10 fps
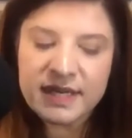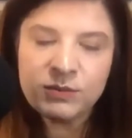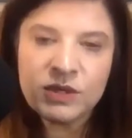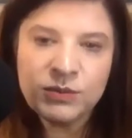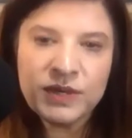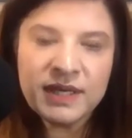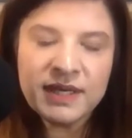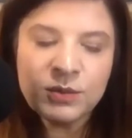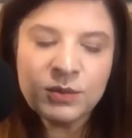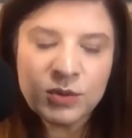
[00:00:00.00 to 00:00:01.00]
and when we
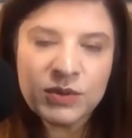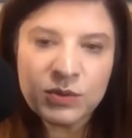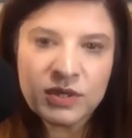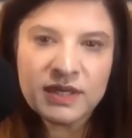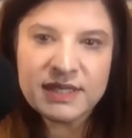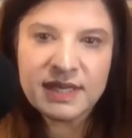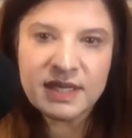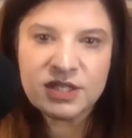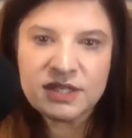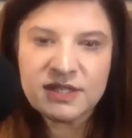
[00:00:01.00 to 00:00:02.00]
work with
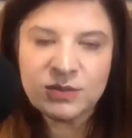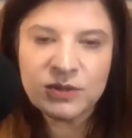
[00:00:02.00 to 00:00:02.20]
organizations and